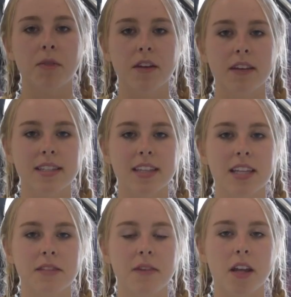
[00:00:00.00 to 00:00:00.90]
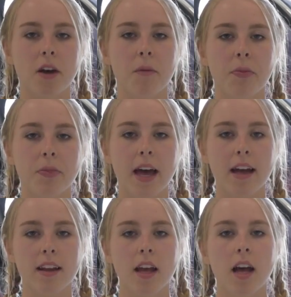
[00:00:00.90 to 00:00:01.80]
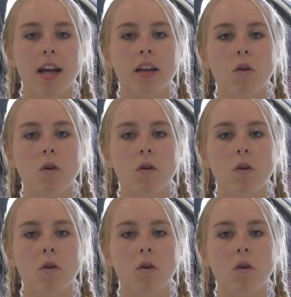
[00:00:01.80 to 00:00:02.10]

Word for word: previous to this video, that in